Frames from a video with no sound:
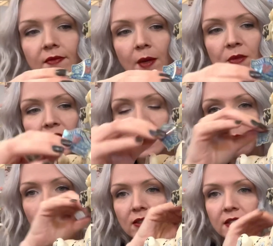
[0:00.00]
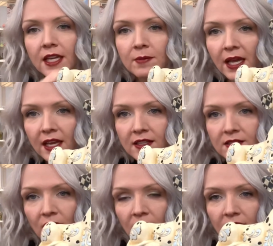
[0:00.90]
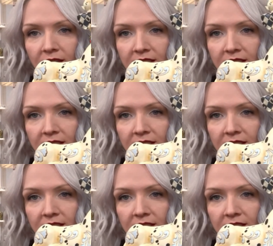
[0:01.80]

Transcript: I'm thinking about getting my hands on a